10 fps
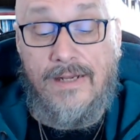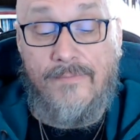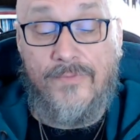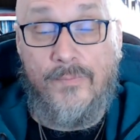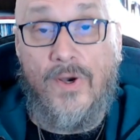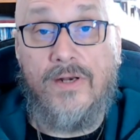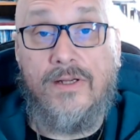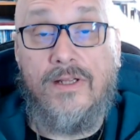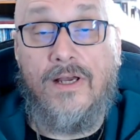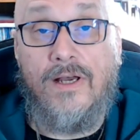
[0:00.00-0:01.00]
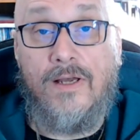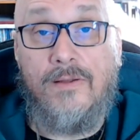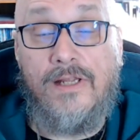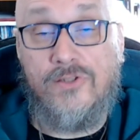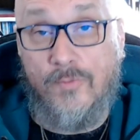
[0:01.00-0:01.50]
But
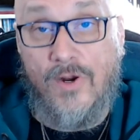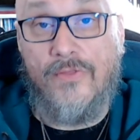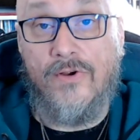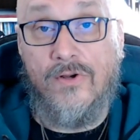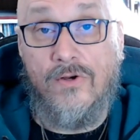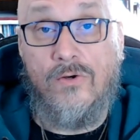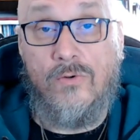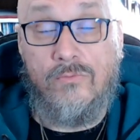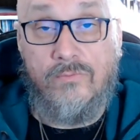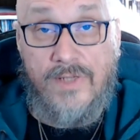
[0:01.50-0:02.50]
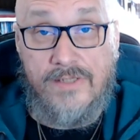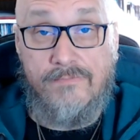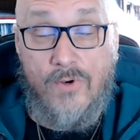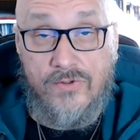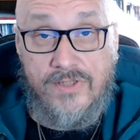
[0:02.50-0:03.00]
it's her brother, who is
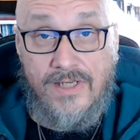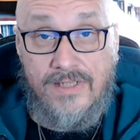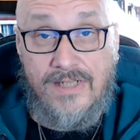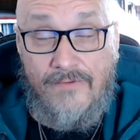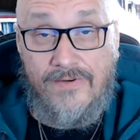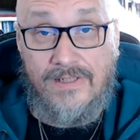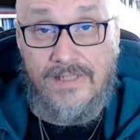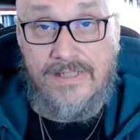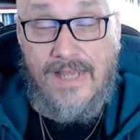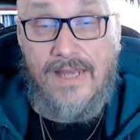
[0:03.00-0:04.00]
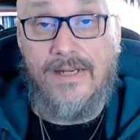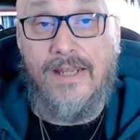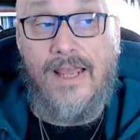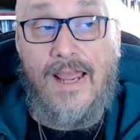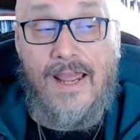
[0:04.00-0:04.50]
most definitely dead.
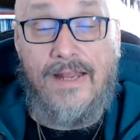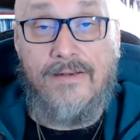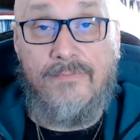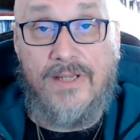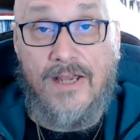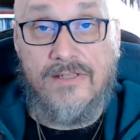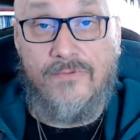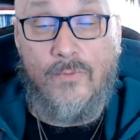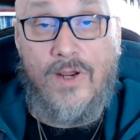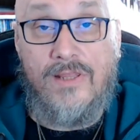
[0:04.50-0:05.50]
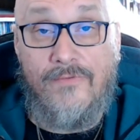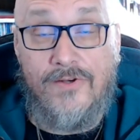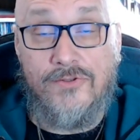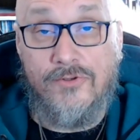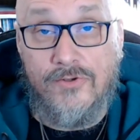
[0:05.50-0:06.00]
And because of the way they've
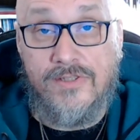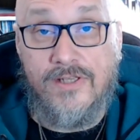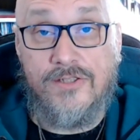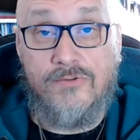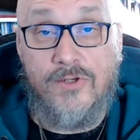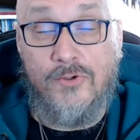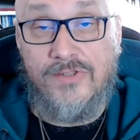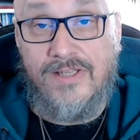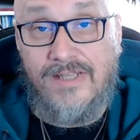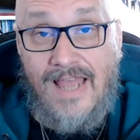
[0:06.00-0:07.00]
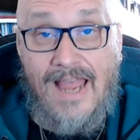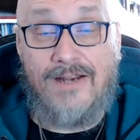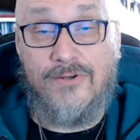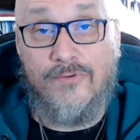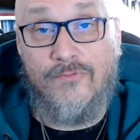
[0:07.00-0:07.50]
introduced this, using the
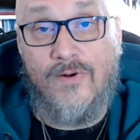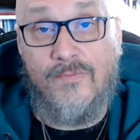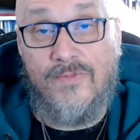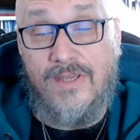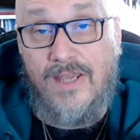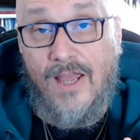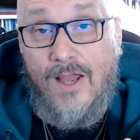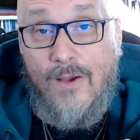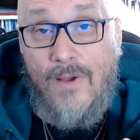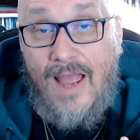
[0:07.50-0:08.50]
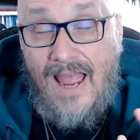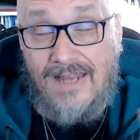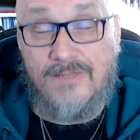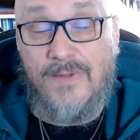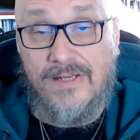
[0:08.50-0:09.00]
actor from the
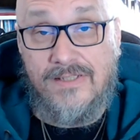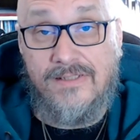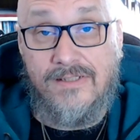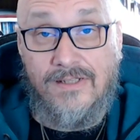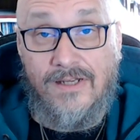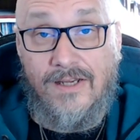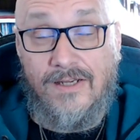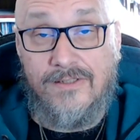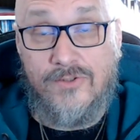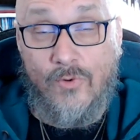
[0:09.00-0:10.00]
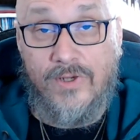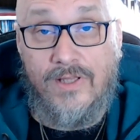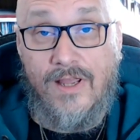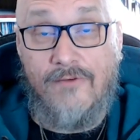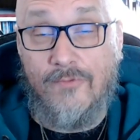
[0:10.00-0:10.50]
X-Men's
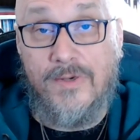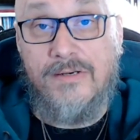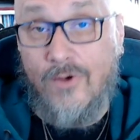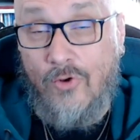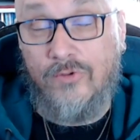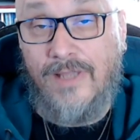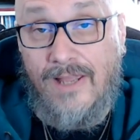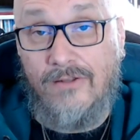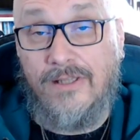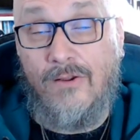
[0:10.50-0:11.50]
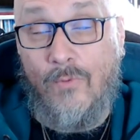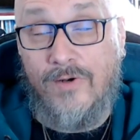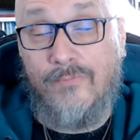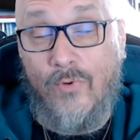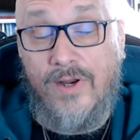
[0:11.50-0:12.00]
storyline from held at
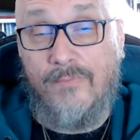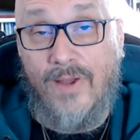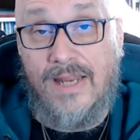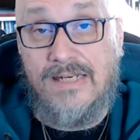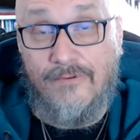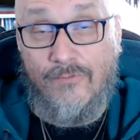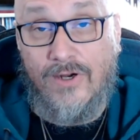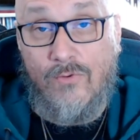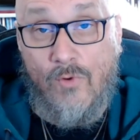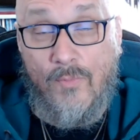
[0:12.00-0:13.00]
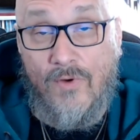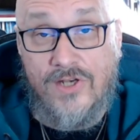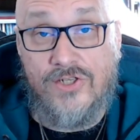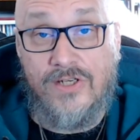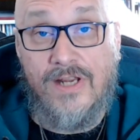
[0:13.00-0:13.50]
one point by a different
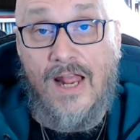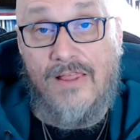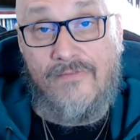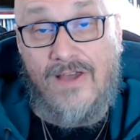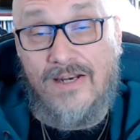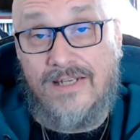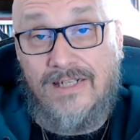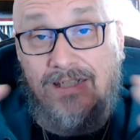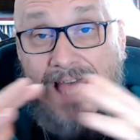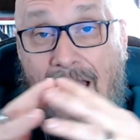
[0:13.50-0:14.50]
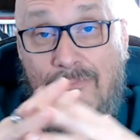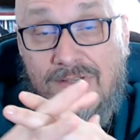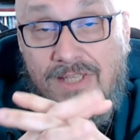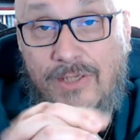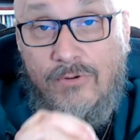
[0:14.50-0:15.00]
corporation, they've kind of
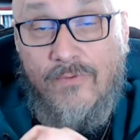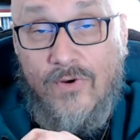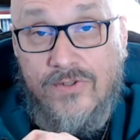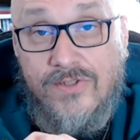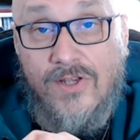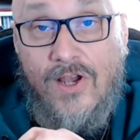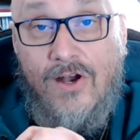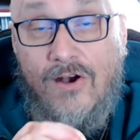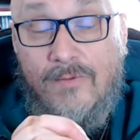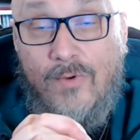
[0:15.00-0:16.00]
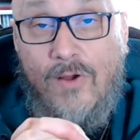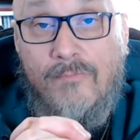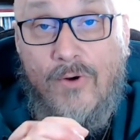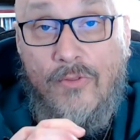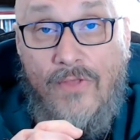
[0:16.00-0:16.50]
collapsed the universe on
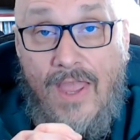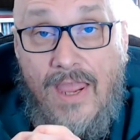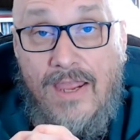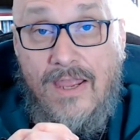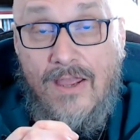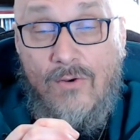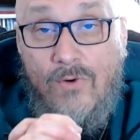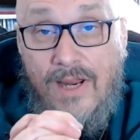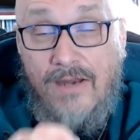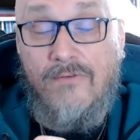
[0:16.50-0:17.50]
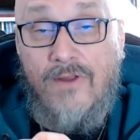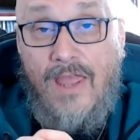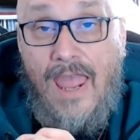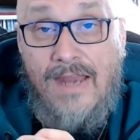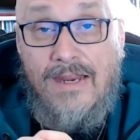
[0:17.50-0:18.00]
both a in-universe
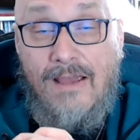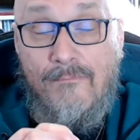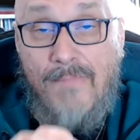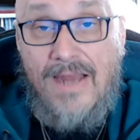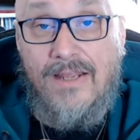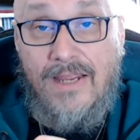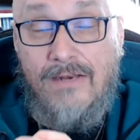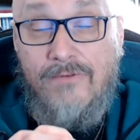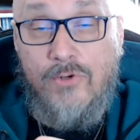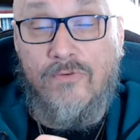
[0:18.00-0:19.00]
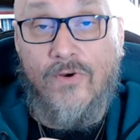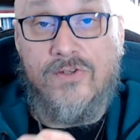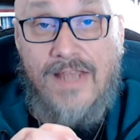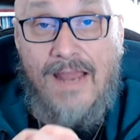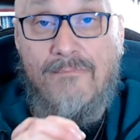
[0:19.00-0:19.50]

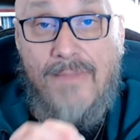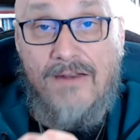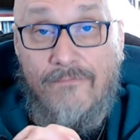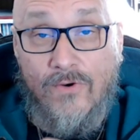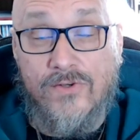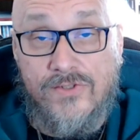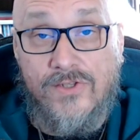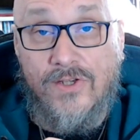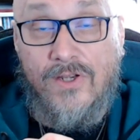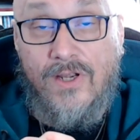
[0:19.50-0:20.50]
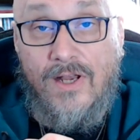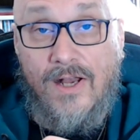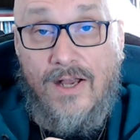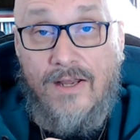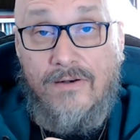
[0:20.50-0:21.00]
and metaverse
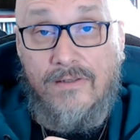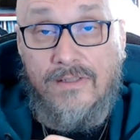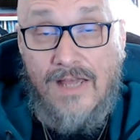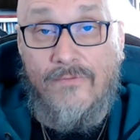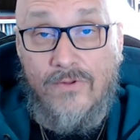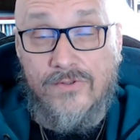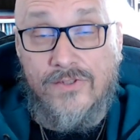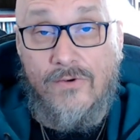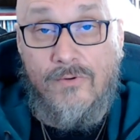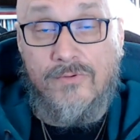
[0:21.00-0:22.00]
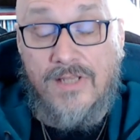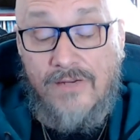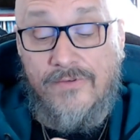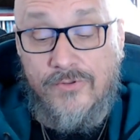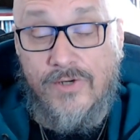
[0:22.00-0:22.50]
level. So it was kind
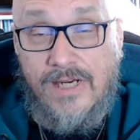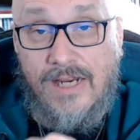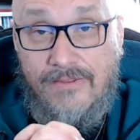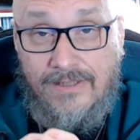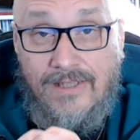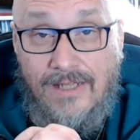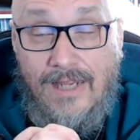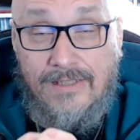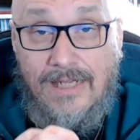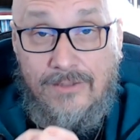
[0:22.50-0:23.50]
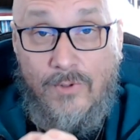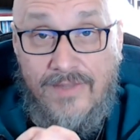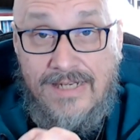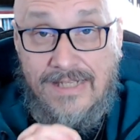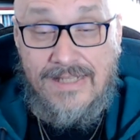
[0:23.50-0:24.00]
of intriguing. I think I liked the way
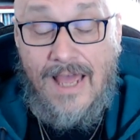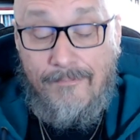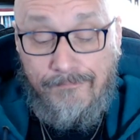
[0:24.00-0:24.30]
they did that.